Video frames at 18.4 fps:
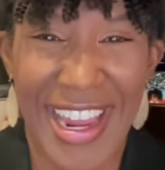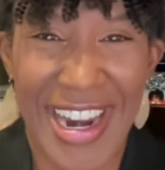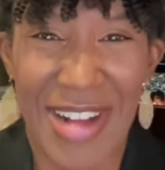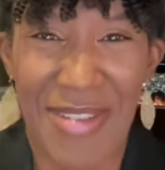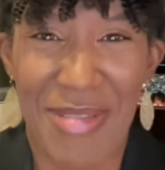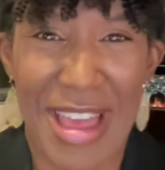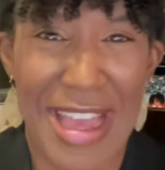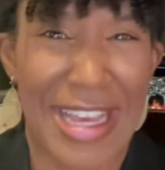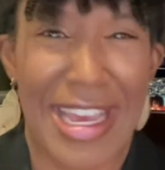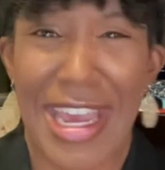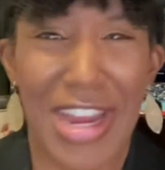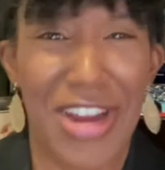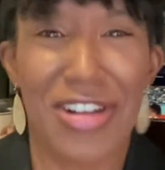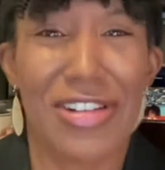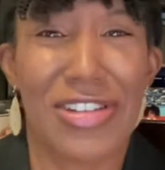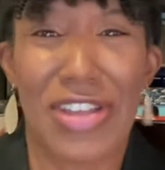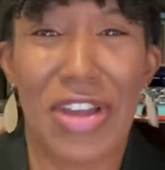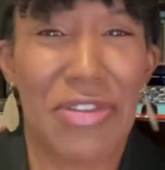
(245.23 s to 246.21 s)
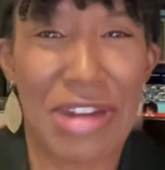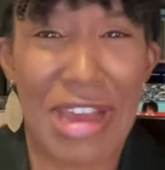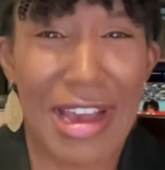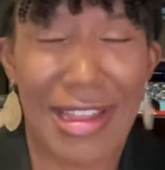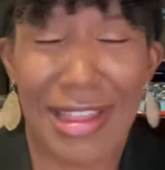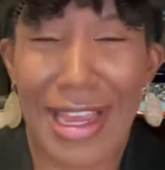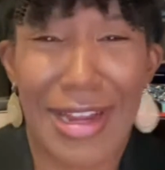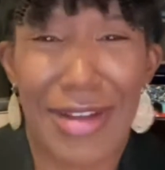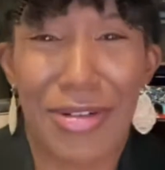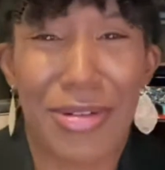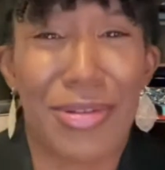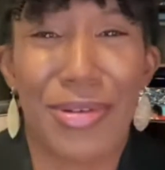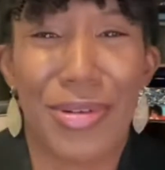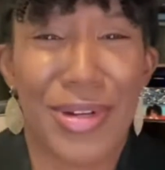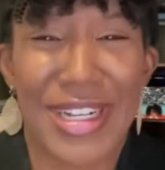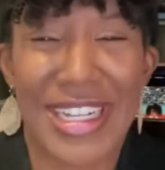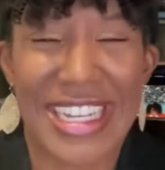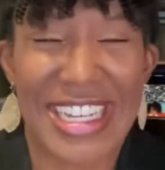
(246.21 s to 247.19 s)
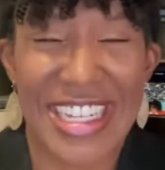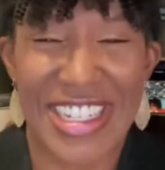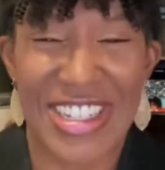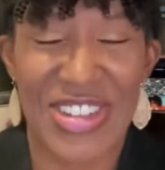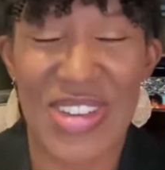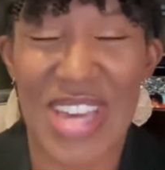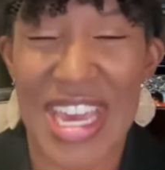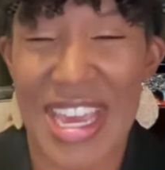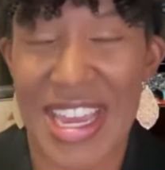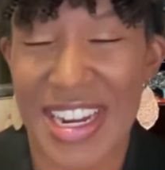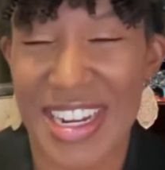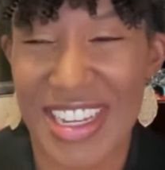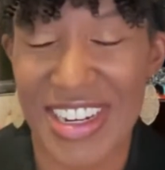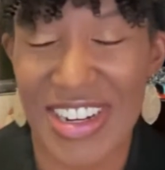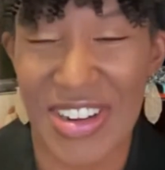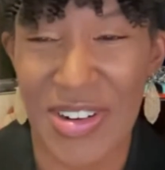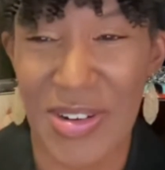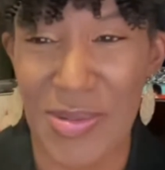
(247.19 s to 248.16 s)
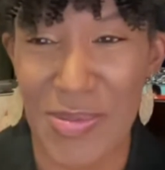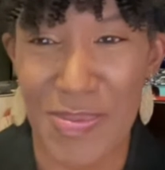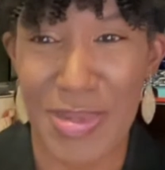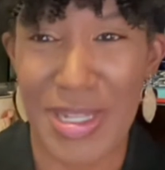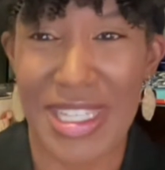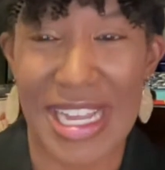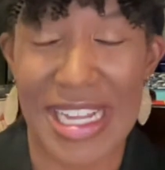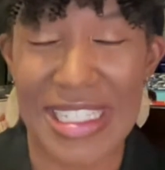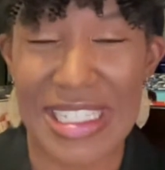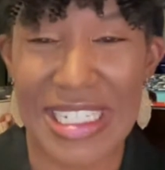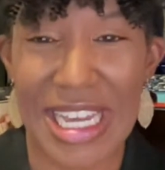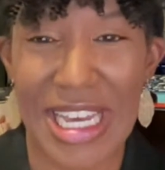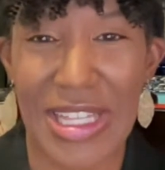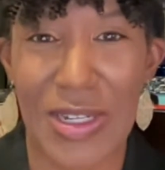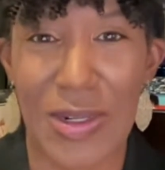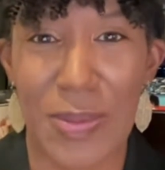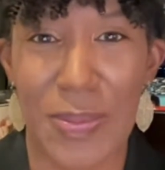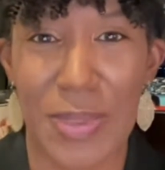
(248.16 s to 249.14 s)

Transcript: I'm like, Arizona. Like, you can't, put that together.